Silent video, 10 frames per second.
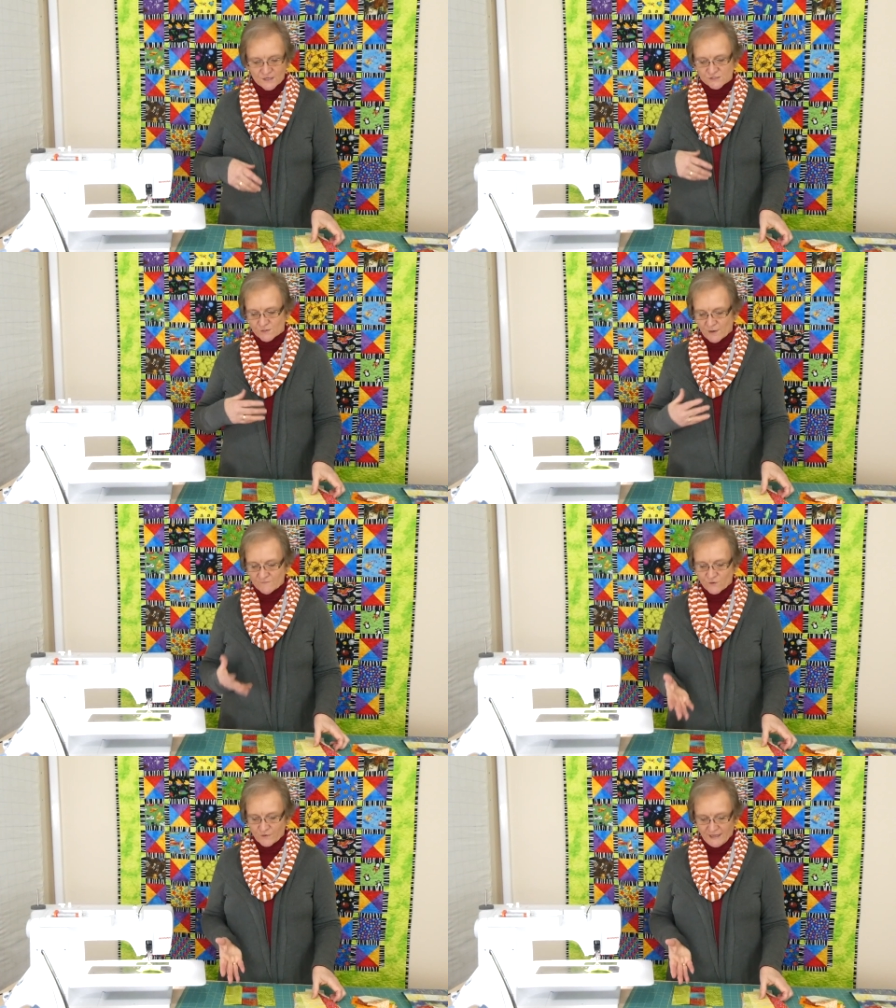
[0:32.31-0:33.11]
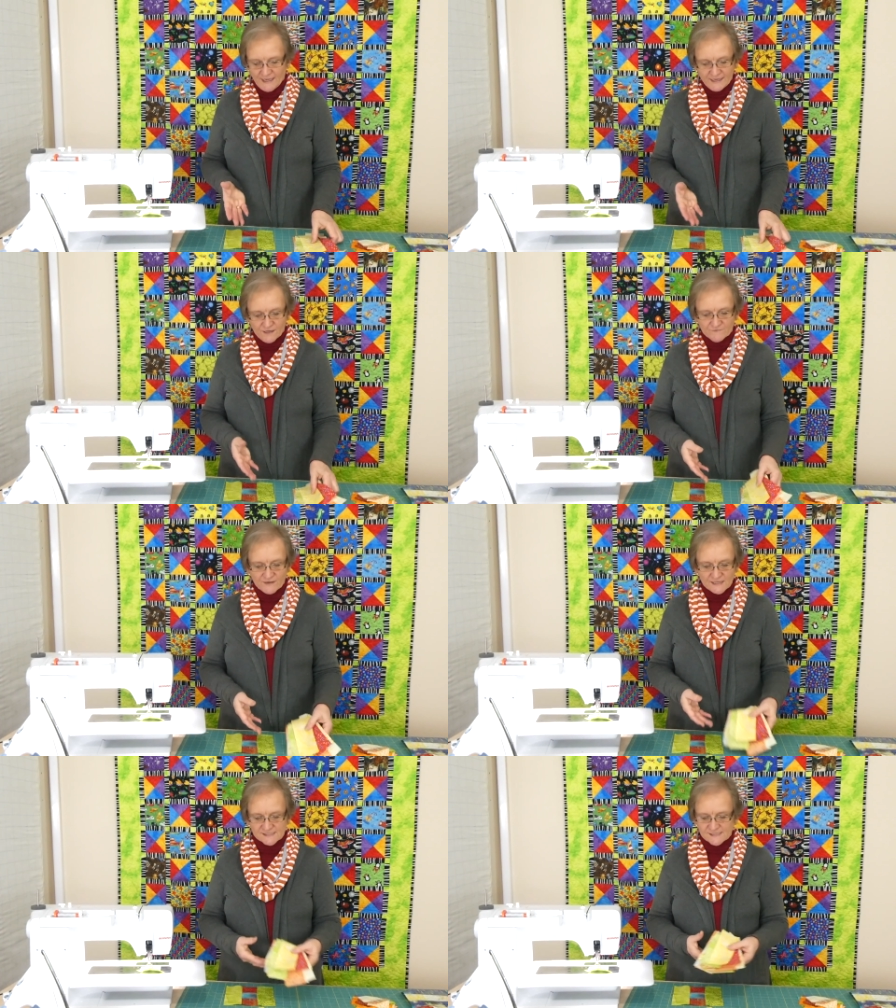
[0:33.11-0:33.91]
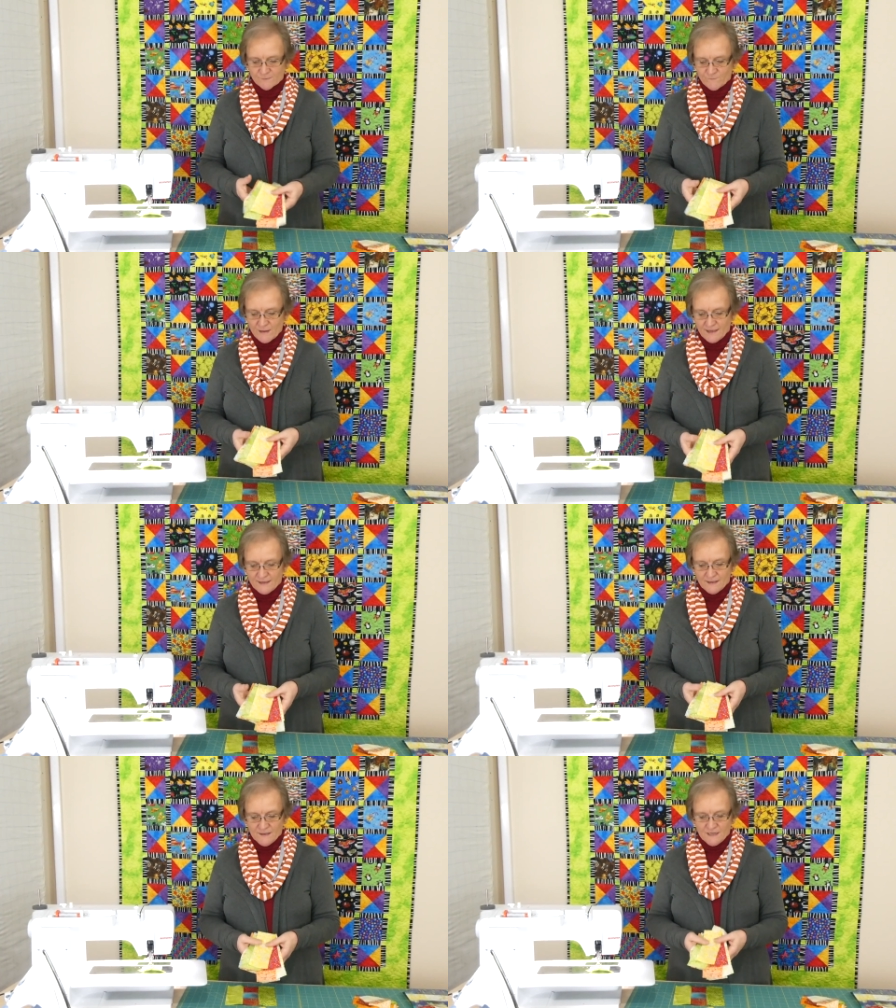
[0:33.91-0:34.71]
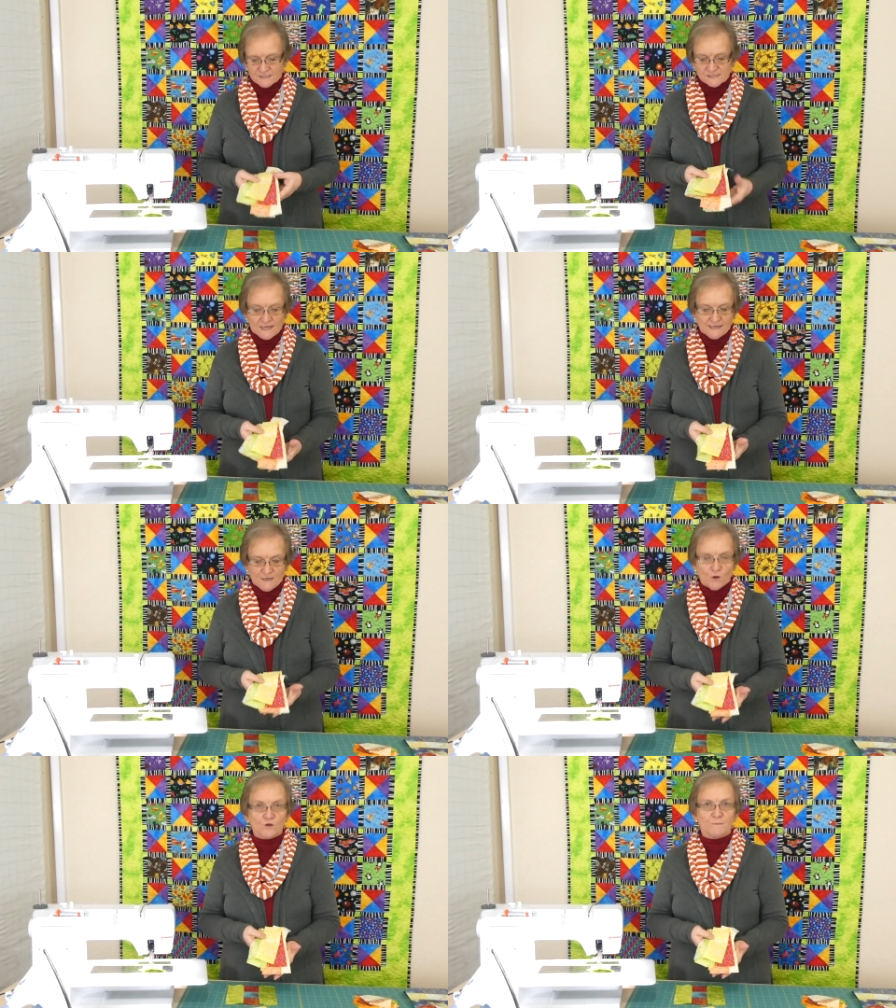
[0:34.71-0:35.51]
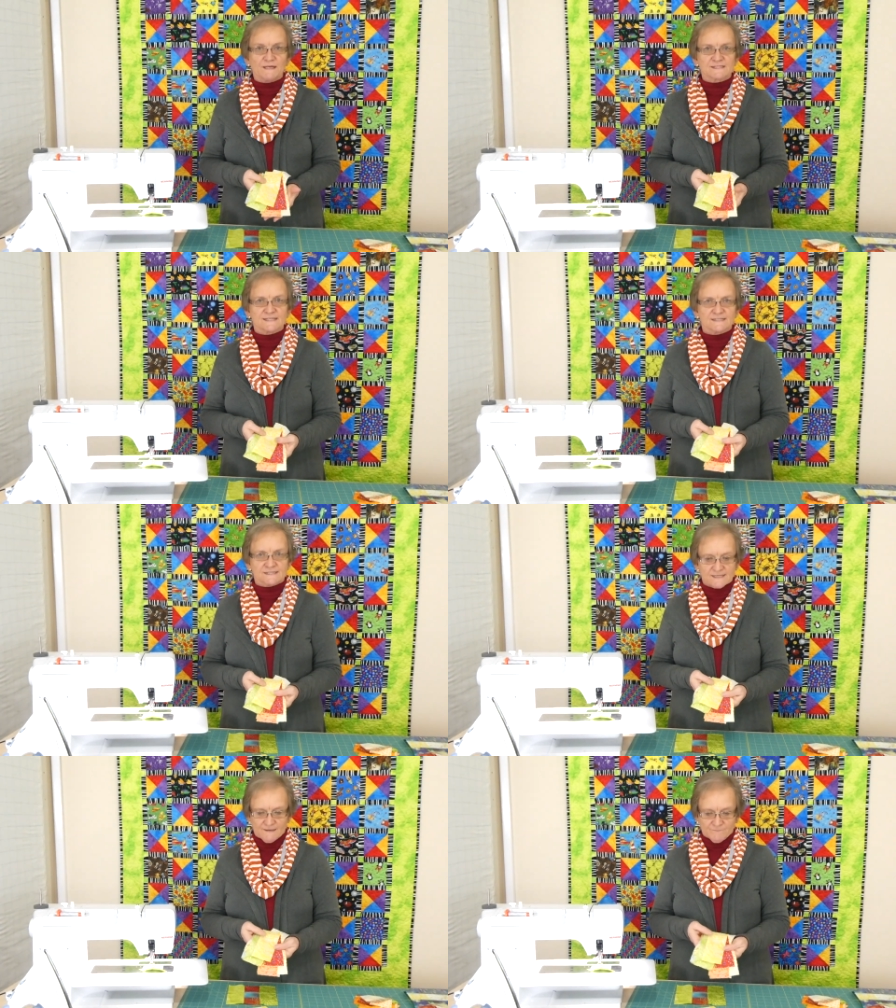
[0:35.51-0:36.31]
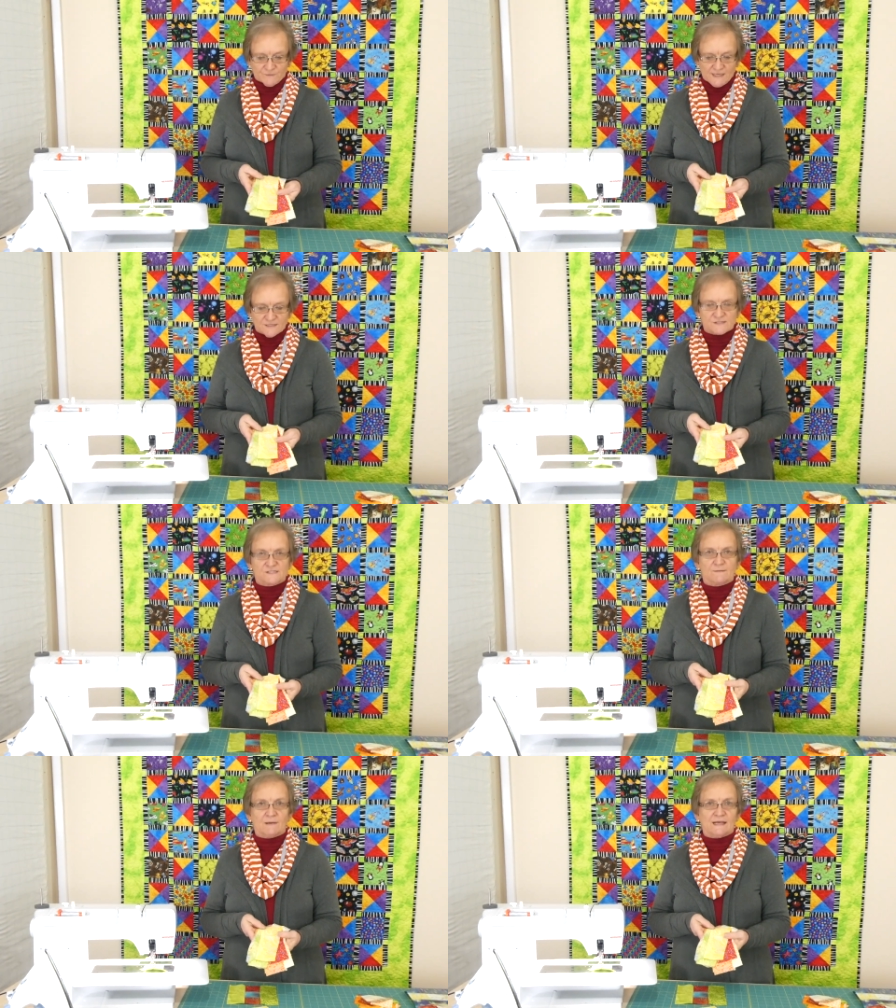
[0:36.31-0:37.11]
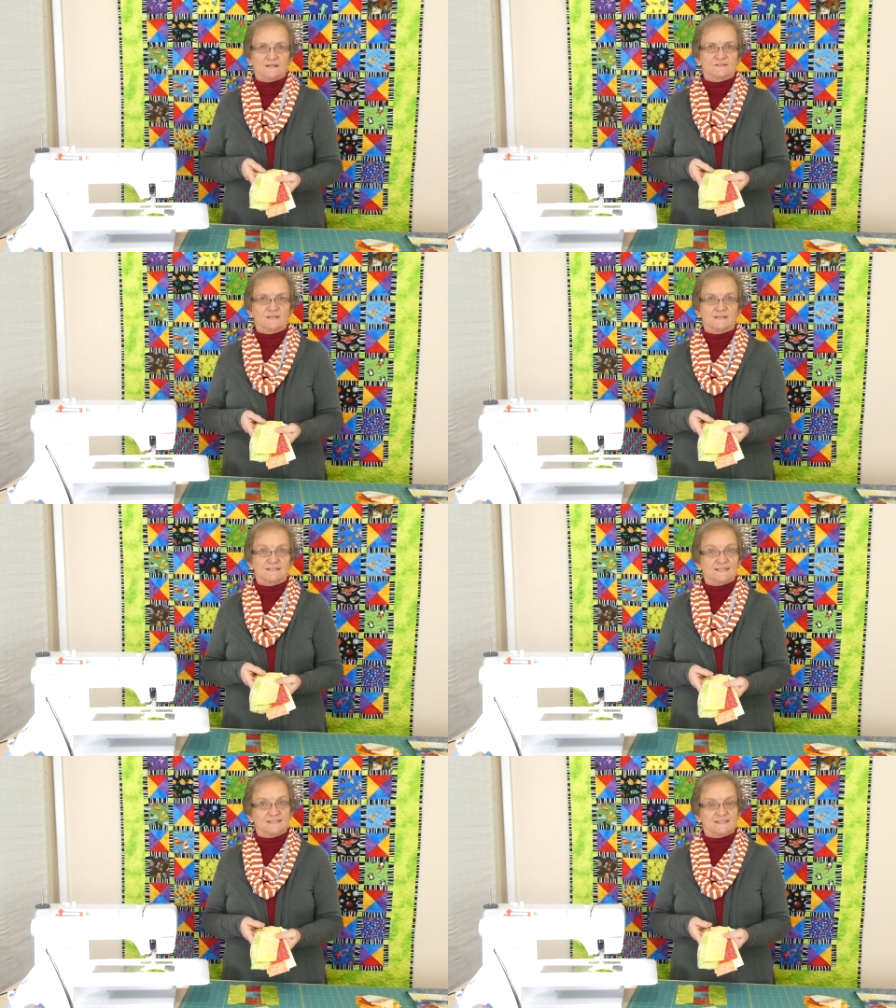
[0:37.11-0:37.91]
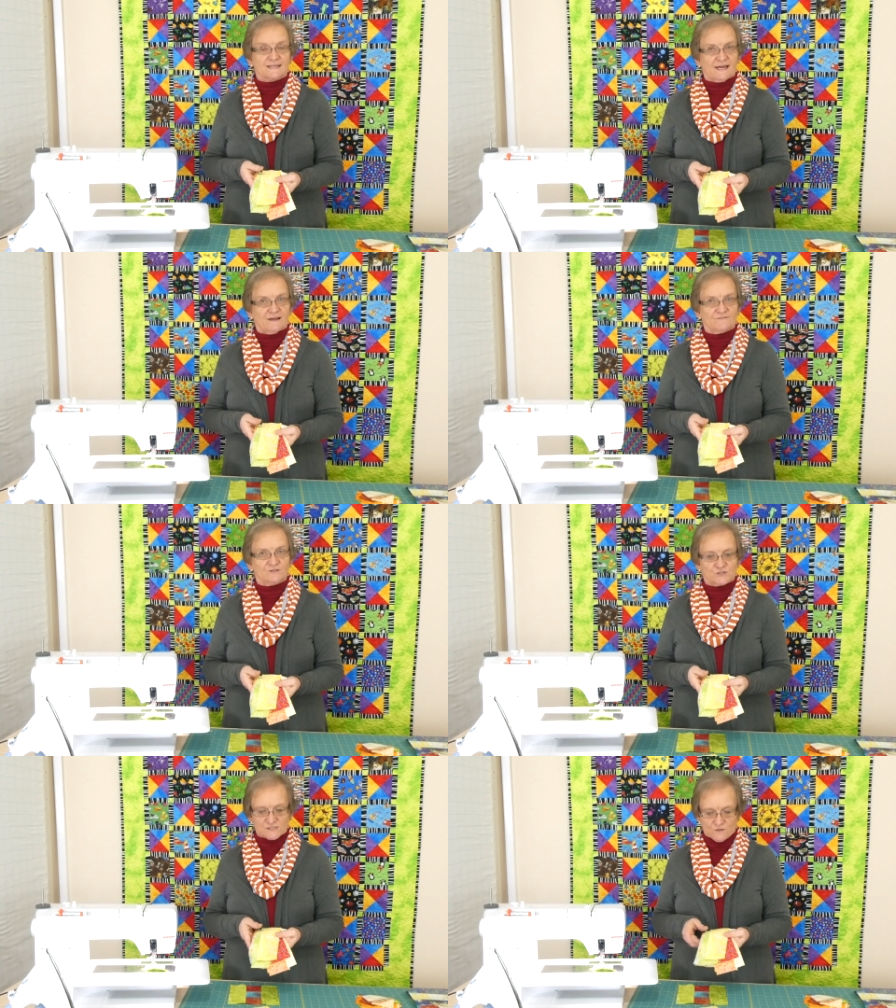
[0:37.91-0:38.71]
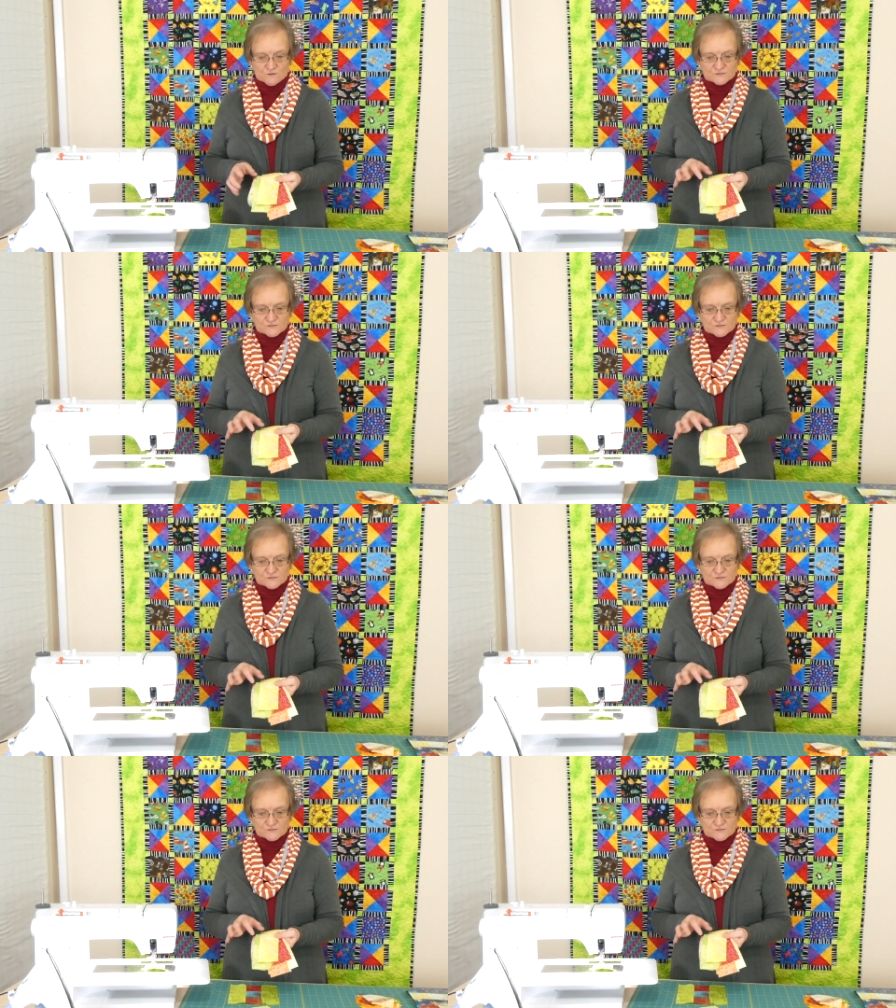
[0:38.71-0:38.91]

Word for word: So I've gone ahead, I've cut some of my slightly longer pieces into some lengths that are six and a half inches long.